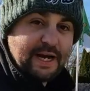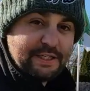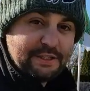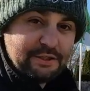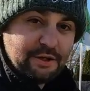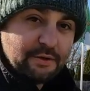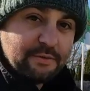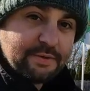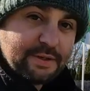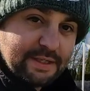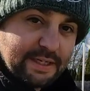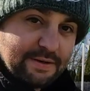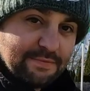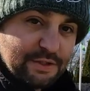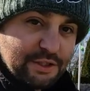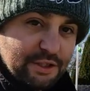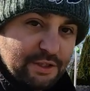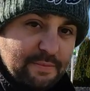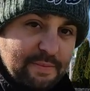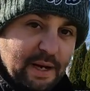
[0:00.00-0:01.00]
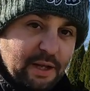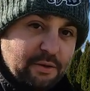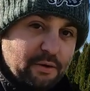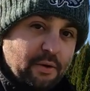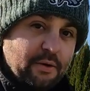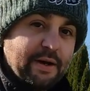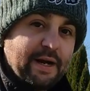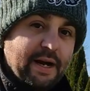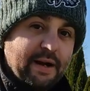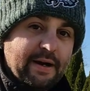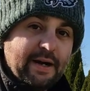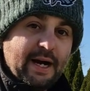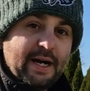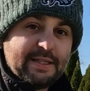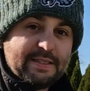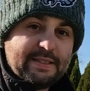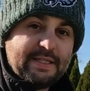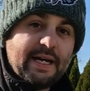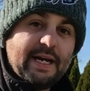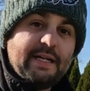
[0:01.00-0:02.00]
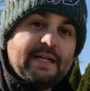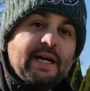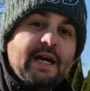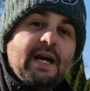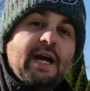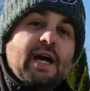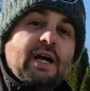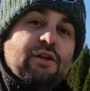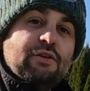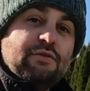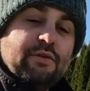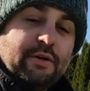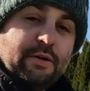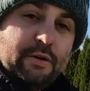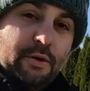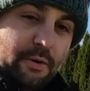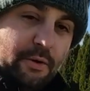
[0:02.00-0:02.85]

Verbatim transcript: i don't give a shit about lawn care content griddle